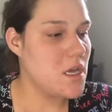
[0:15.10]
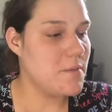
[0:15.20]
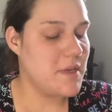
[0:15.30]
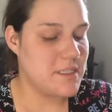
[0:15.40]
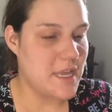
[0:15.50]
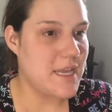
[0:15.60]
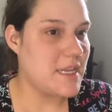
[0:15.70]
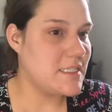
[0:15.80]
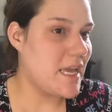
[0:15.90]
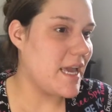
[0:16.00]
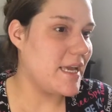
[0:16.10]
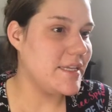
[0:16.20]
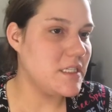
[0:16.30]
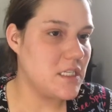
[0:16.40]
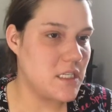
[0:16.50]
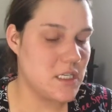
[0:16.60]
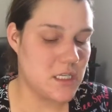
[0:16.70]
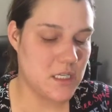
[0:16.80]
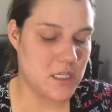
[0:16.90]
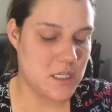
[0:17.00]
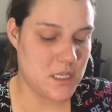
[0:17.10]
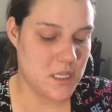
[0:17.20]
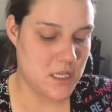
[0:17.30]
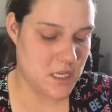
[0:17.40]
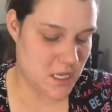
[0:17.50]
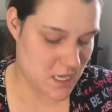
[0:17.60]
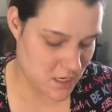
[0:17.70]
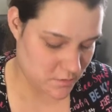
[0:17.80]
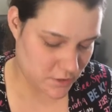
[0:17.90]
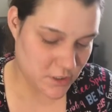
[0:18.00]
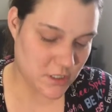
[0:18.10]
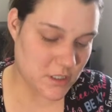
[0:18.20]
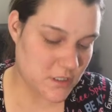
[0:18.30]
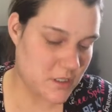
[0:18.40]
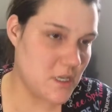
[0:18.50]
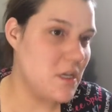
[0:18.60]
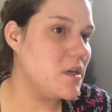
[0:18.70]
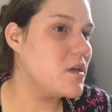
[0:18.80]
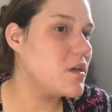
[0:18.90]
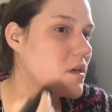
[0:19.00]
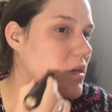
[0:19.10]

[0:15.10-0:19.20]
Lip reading: because I had tanned, and we're just going to see